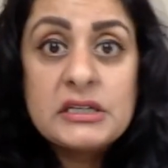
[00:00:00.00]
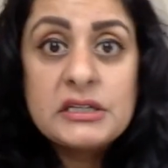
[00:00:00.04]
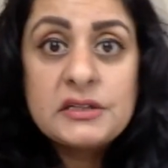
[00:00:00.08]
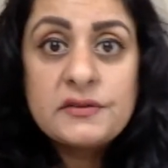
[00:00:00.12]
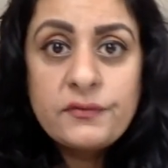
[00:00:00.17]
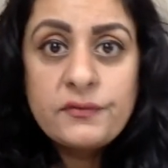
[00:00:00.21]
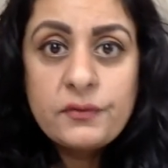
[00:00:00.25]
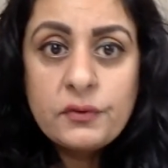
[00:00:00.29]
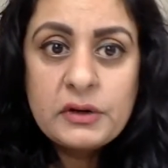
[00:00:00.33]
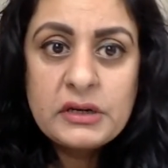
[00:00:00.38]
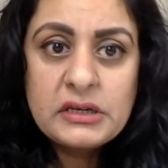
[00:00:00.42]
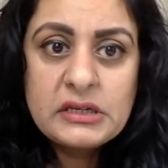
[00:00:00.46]

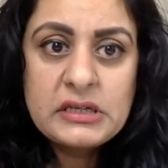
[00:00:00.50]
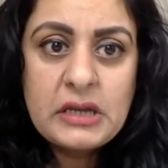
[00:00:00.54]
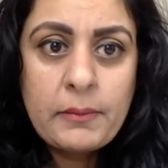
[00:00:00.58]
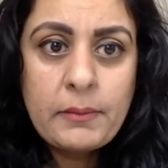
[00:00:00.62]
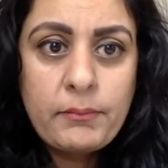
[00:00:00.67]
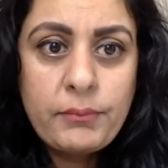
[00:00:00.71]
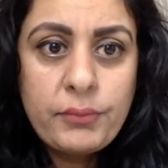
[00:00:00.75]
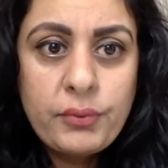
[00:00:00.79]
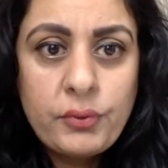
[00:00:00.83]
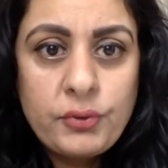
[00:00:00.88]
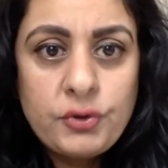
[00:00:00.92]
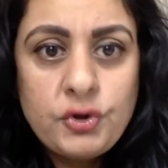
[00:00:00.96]
For
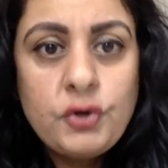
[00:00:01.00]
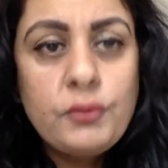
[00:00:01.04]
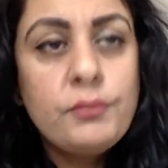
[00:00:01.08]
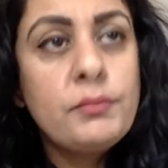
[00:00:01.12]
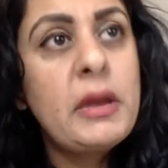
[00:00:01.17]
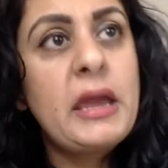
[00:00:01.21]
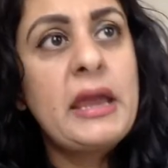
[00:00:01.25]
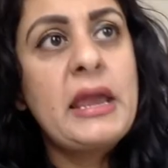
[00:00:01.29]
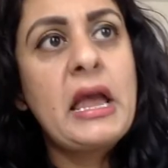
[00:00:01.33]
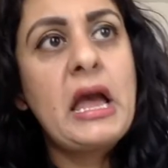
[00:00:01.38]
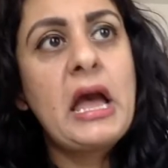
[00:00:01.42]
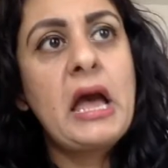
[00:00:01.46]
example, you
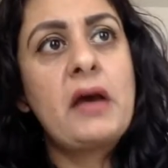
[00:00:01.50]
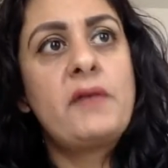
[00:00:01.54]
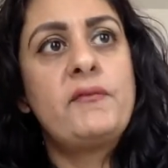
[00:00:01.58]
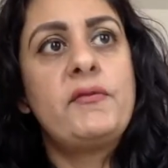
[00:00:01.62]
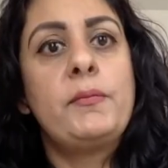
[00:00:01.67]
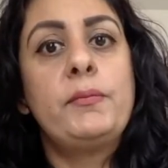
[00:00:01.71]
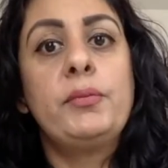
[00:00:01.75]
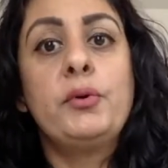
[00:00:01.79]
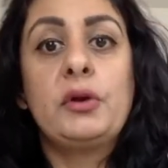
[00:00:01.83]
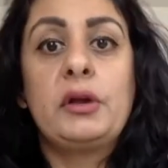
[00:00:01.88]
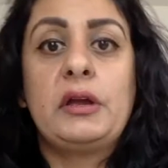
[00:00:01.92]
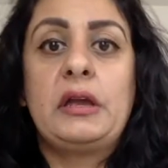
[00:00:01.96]
may have a
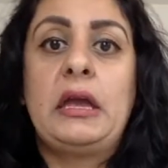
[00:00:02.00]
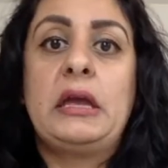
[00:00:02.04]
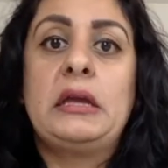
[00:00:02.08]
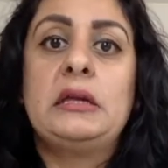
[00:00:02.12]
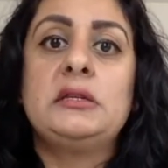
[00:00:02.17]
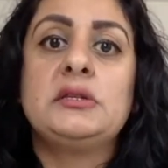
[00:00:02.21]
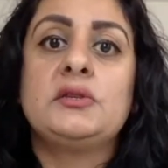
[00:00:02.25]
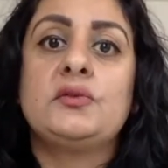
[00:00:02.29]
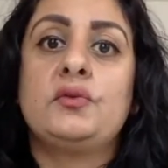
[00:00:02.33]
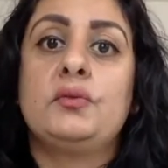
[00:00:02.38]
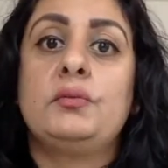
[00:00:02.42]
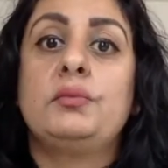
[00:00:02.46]
bookcase
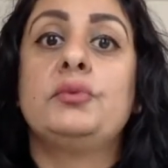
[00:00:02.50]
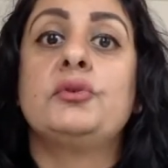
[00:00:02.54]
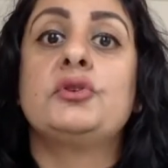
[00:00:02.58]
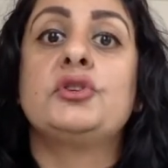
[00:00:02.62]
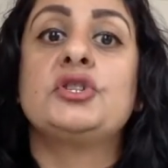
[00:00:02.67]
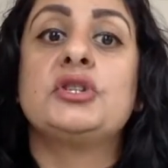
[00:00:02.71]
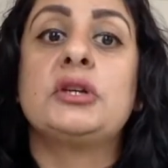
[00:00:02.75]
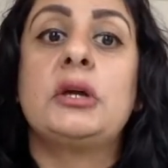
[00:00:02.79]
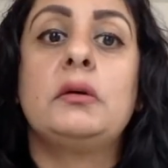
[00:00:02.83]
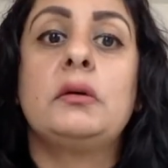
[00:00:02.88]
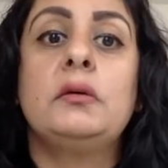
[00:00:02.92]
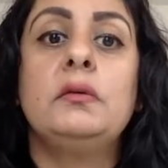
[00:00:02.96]
or a
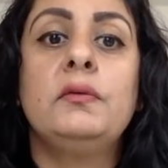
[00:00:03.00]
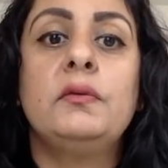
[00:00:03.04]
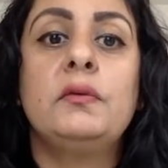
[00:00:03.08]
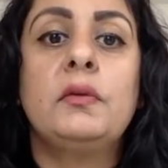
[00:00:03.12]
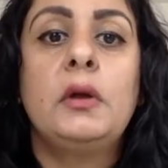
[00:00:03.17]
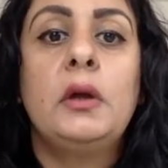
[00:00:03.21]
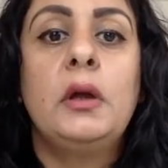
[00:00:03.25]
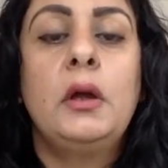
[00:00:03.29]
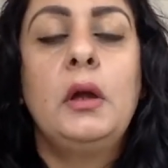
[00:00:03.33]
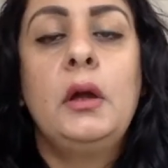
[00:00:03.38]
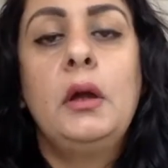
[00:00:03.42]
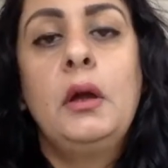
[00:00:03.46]
bookshelf
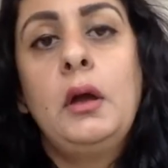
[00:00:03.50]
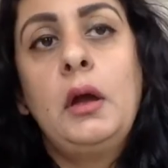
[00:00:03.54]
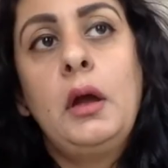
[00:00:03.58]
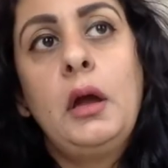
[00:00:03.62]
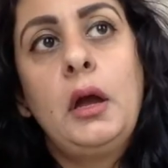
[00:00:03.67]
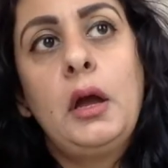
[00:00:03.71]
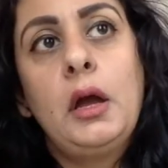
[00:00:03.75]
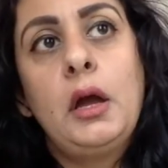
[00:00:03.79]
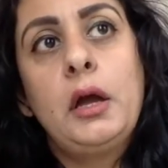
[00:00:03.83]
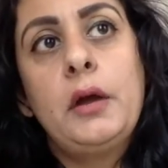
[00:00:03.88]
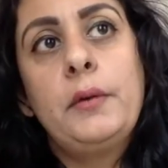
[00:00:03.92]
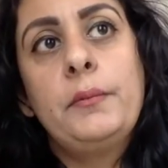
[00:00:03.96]

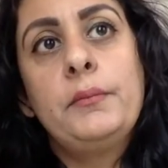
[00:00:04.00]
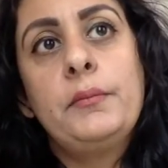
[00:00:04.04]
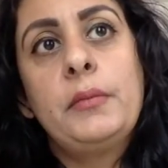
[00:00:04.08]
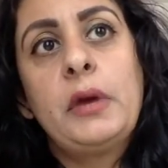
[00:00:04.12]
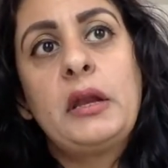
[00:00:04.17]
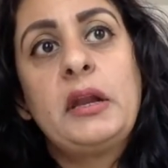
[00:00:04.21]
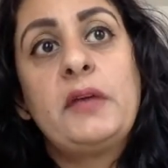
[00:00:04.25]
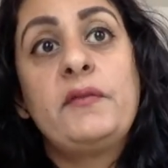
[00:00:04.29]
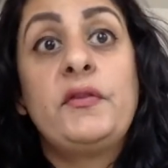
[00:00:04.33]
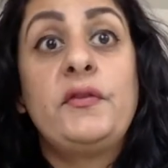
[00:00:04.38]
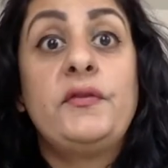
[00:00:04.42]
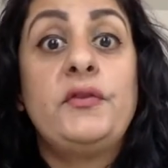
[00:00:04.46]
and
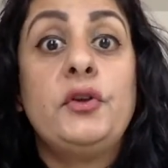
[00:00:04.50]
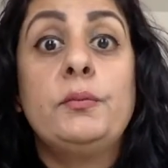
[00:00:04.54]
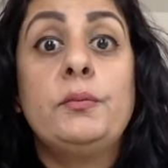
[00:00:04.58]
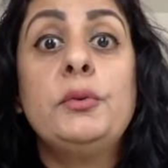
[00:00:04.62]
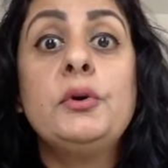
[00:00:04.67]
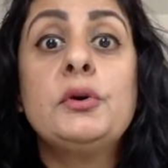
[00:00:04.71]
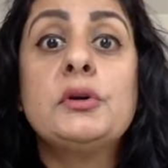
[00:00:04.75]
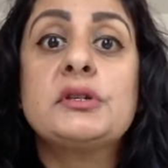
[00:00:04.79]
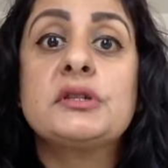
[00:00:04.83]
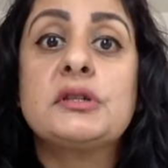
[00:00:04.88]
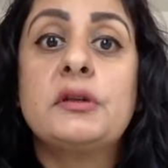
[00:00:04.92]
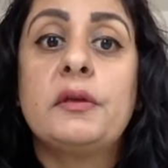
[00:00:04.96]
have a few
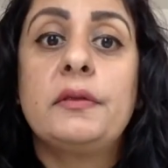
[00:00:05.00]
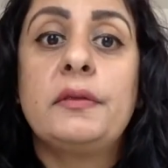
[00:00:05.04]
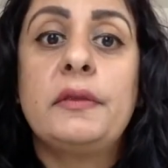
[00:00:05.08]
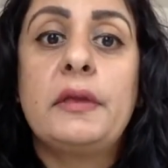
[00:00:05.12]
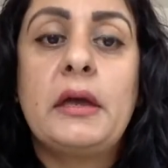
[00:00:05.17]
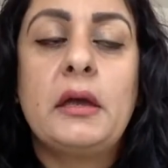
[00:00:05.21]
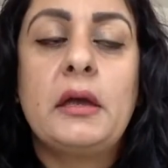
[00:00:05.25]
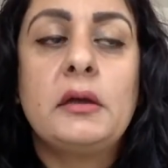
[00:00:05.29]
books on there.